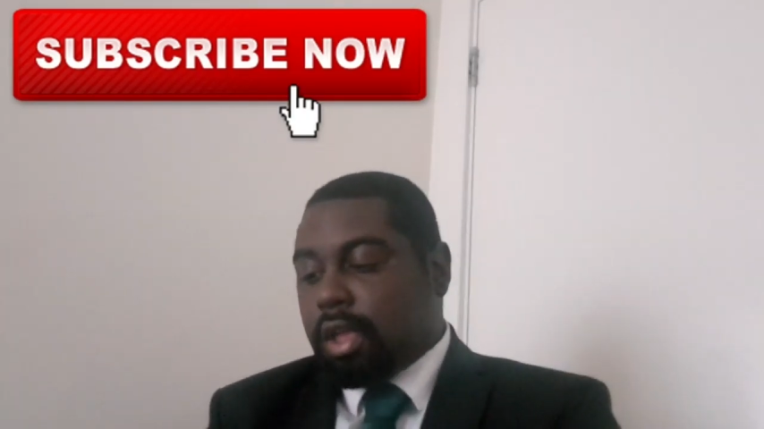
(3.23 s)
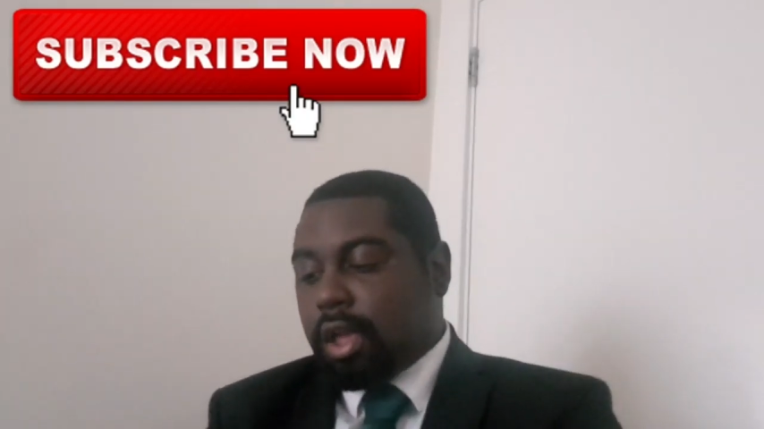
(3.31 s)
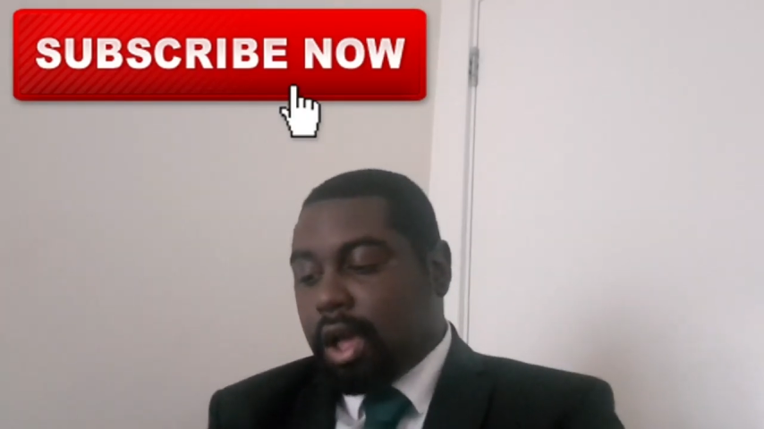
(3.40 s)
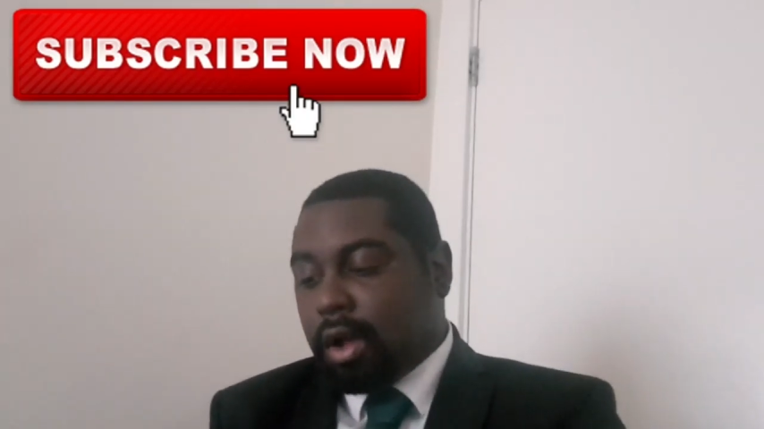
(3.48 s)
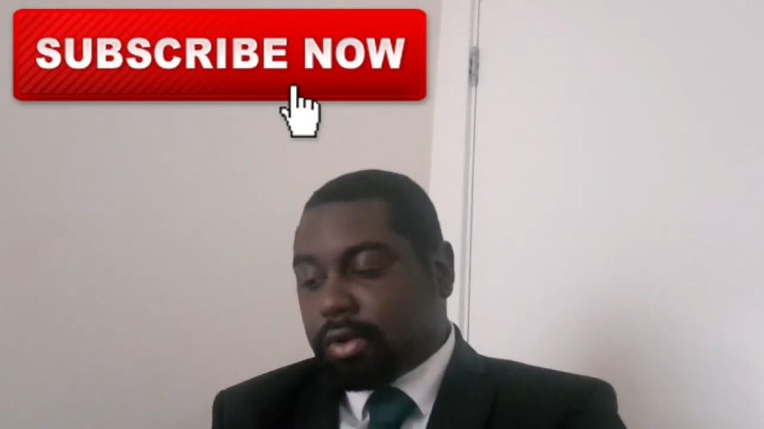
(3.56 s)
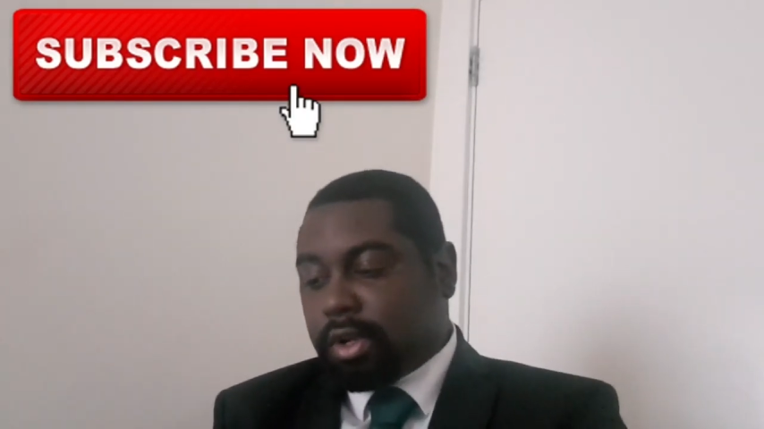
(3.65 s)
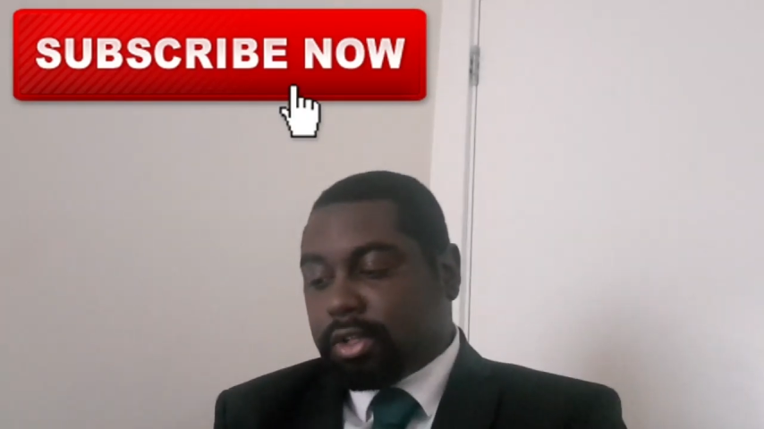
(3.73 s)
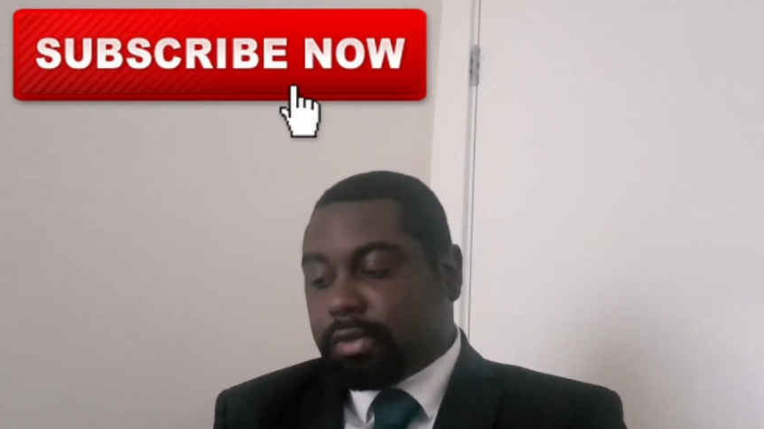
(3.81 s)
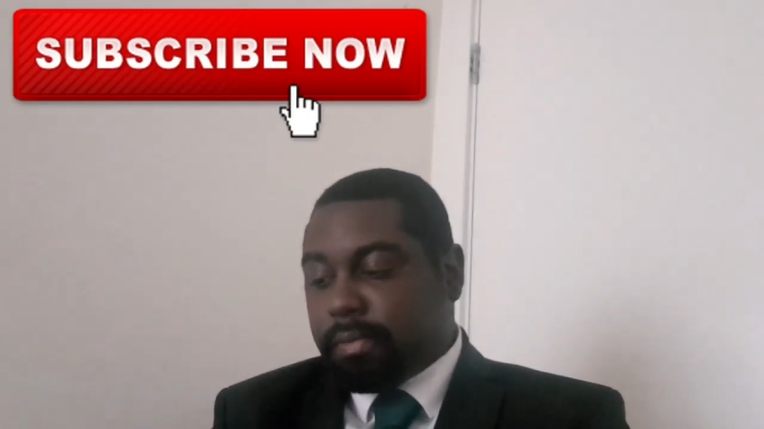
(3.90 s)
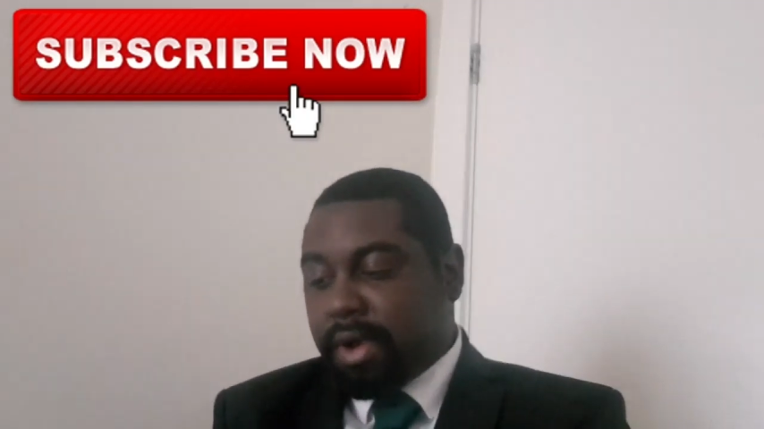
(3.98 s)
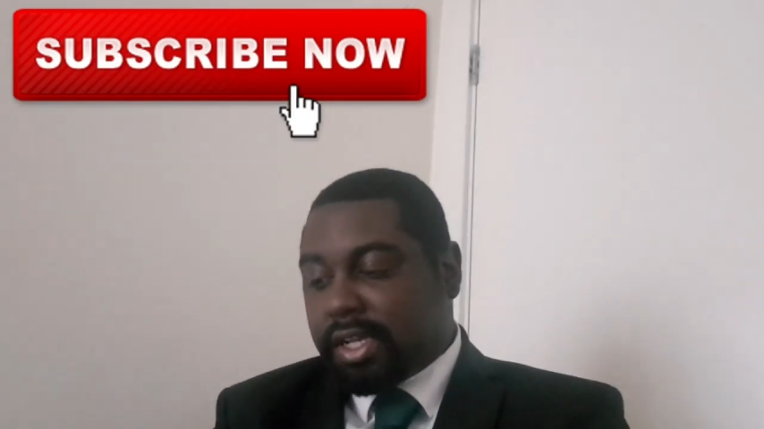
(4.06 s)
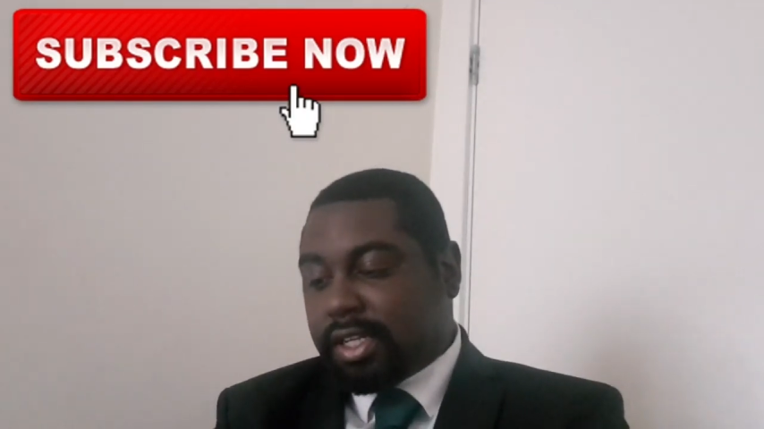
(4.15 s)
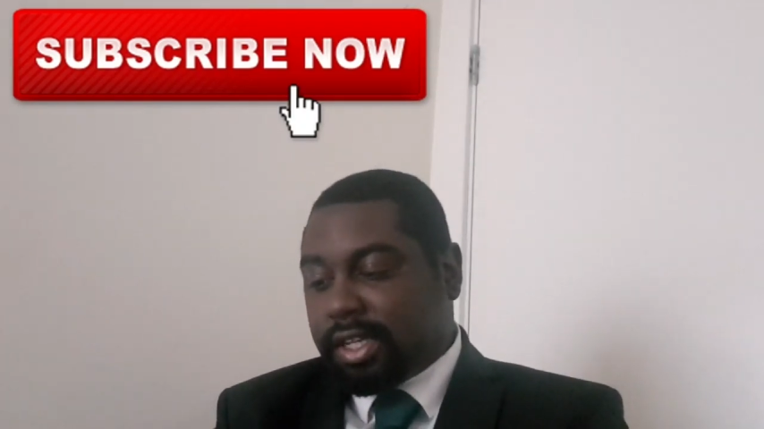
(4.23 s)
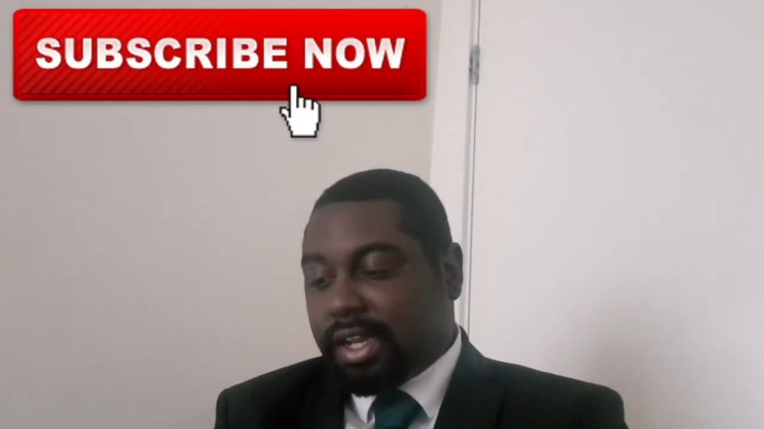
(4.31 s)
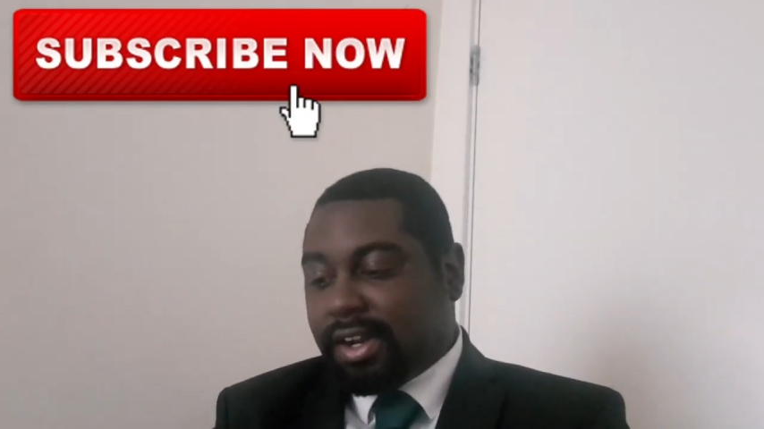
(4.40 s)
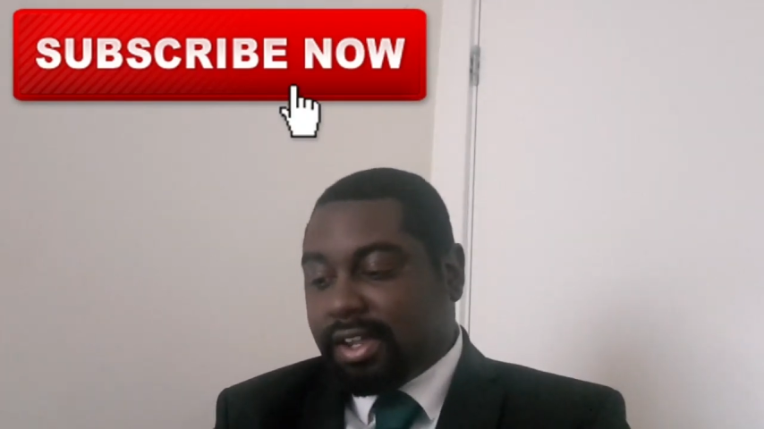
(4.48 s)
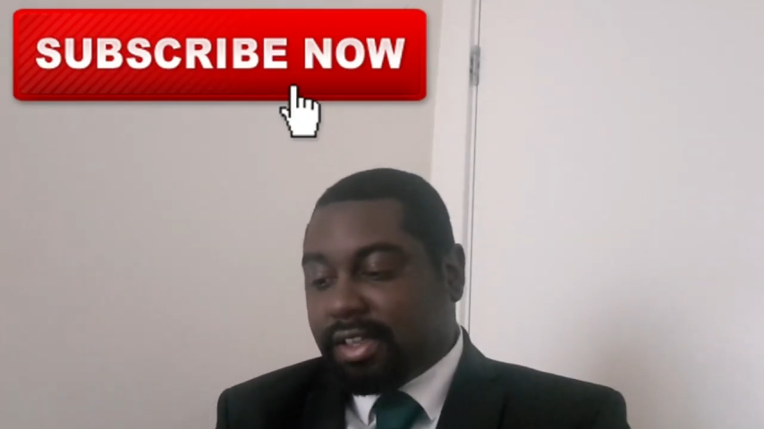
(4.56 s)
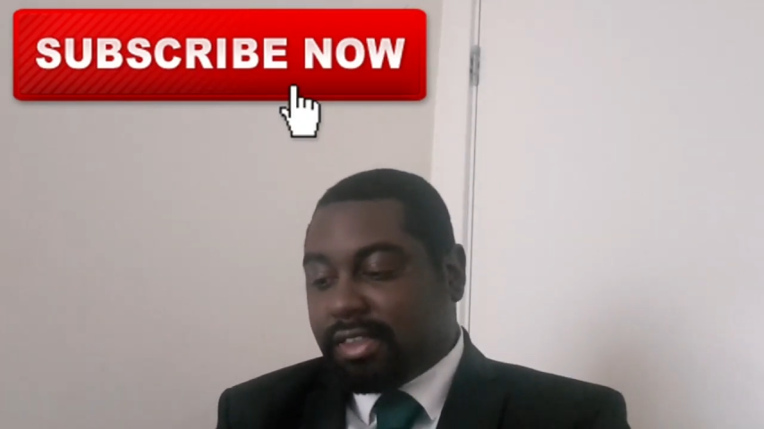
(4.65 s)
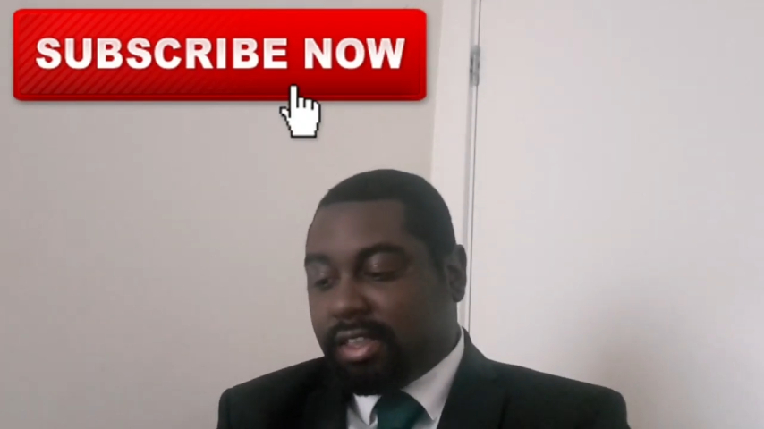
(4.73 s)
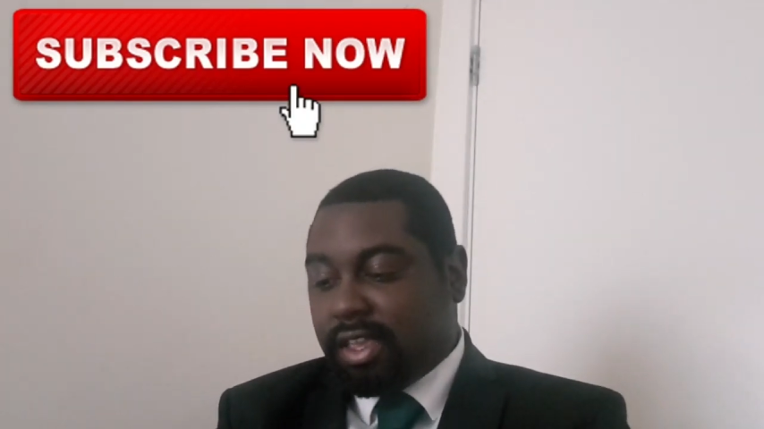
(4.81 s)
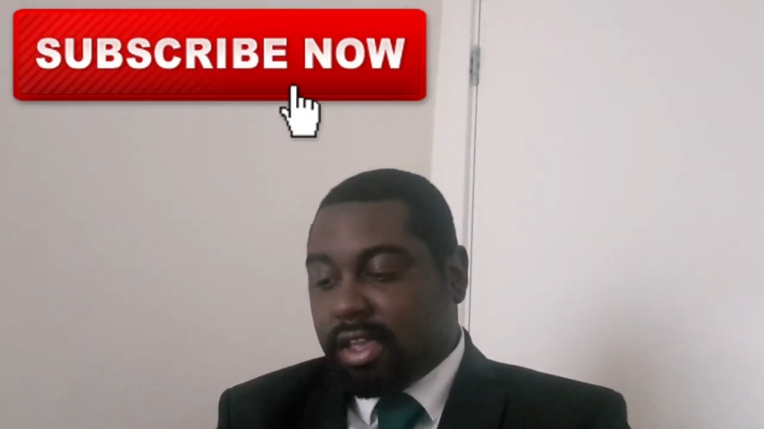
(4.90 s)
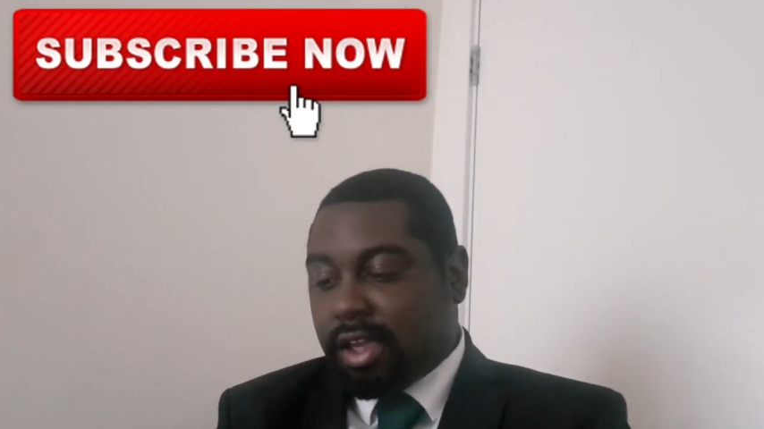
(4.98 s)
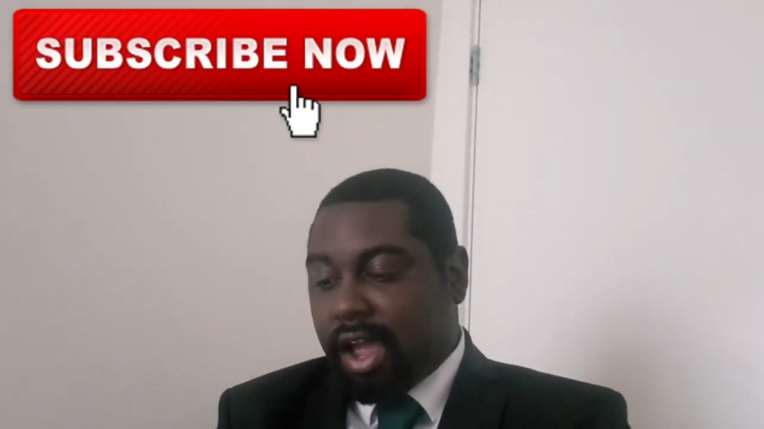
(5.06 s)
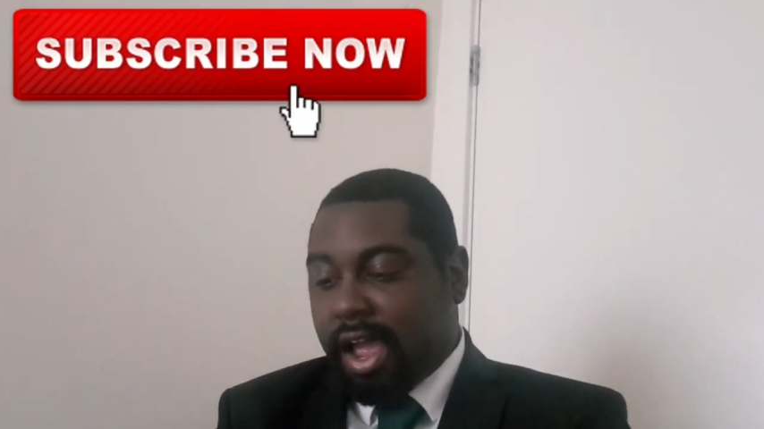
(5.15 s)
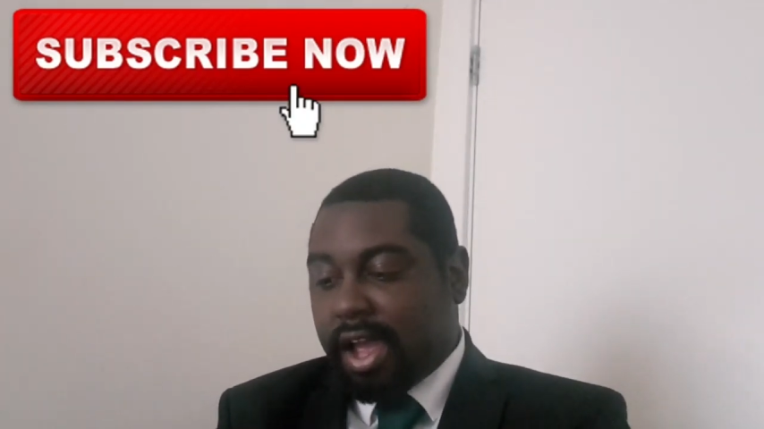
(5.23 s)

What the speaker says: how does masculinity